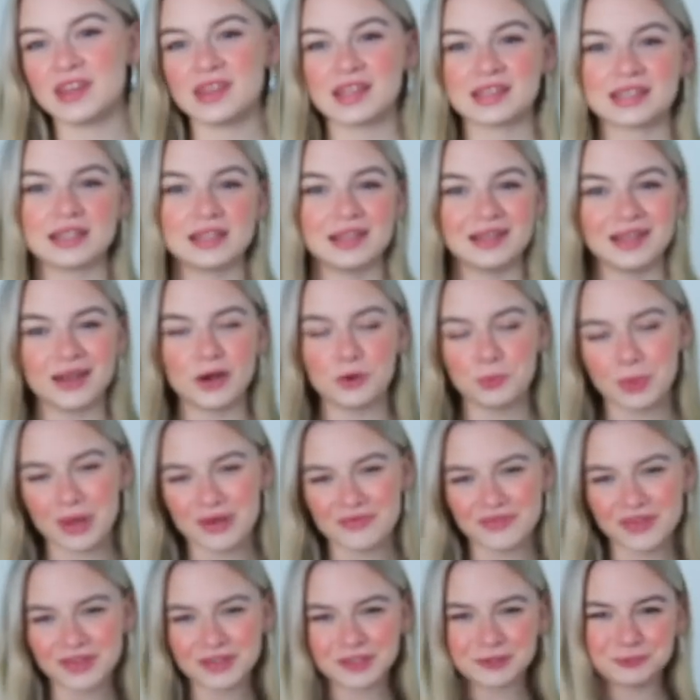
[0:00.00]
there's a little bit
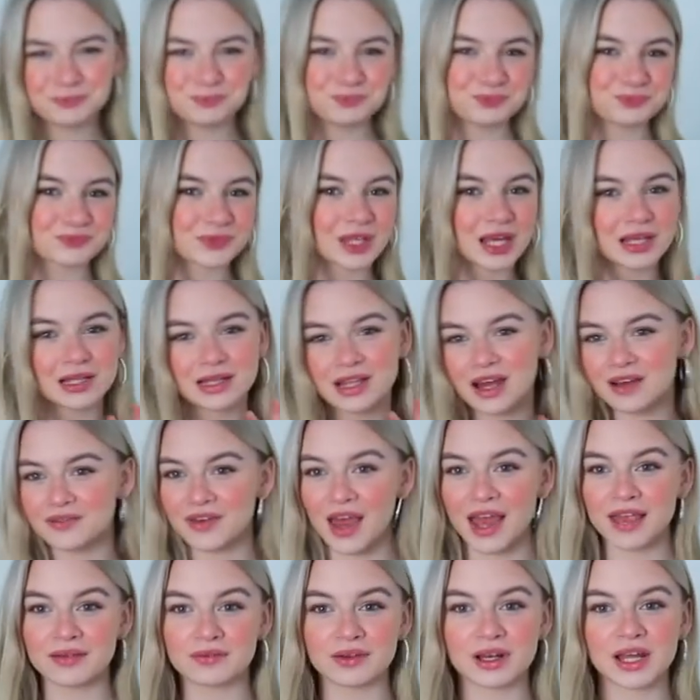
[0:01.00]
of a
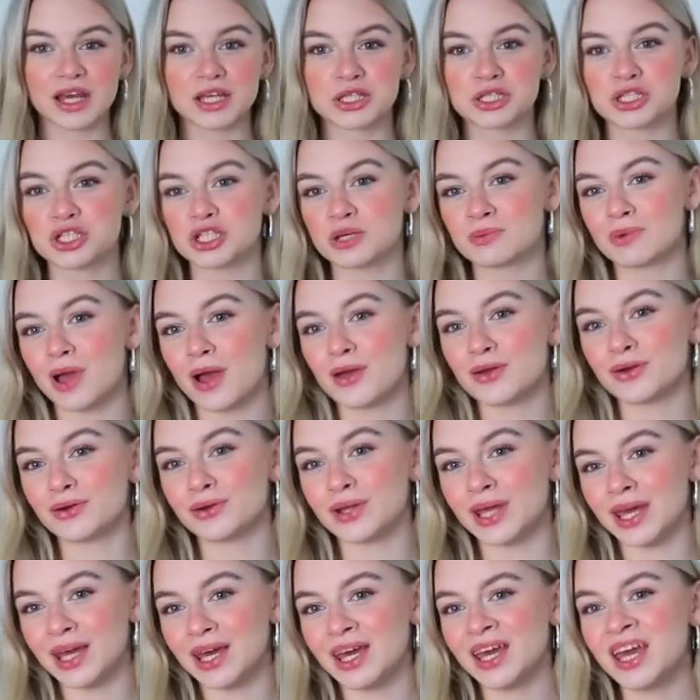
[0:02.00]
love-hate relationship going
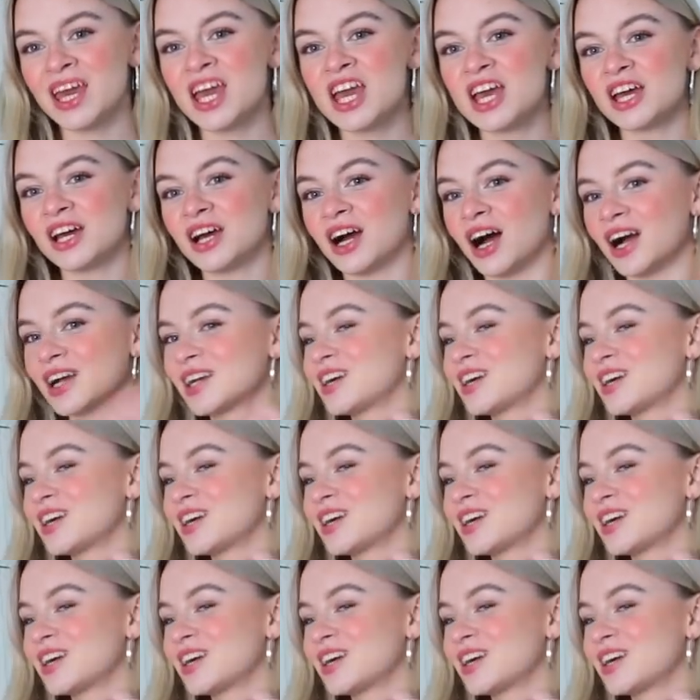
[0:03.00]
on here. I